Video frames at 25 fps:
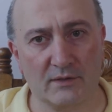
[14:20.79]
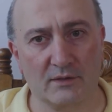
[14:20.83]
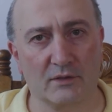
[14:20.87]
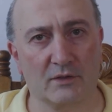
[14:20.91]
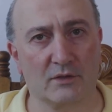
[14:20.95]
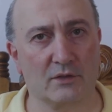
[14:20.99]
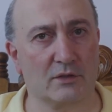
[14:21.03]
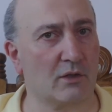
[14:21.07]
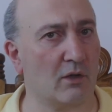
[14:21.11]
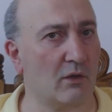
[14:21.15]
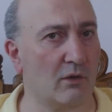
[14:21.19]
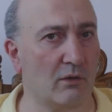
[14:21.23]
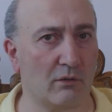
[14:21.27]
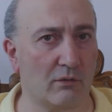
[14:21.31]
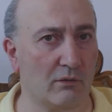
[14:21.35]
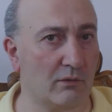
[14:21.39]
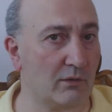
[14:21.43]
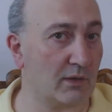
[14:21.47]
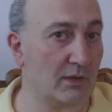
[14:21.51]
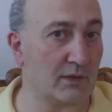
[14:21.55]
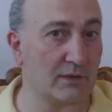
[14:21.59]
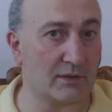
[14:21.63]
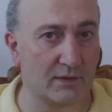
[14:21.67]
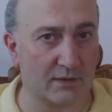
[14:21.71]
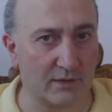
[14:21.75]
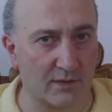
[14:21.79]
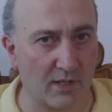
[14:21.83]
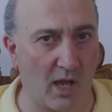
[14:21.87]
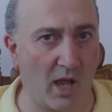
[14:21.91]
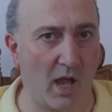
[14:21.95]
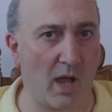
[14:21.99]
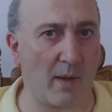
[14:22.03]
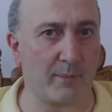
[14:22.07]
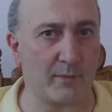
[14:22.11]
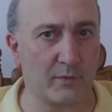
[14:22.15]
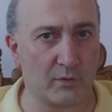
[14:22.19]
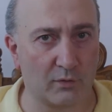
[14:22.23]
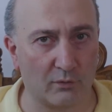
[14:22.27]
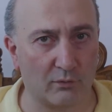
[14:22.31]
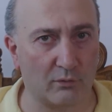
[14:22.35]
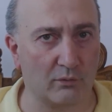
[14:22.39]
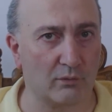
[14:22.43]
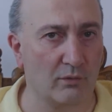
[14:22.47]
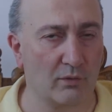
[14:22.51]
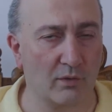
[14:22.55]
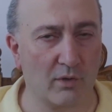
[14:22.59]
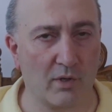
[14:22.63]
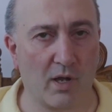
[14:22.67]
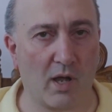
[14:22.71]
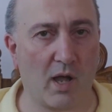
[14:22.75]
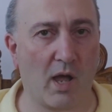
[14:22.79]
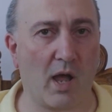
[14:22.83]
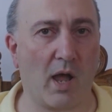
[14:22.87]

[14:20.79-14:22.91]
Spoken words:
So this is up to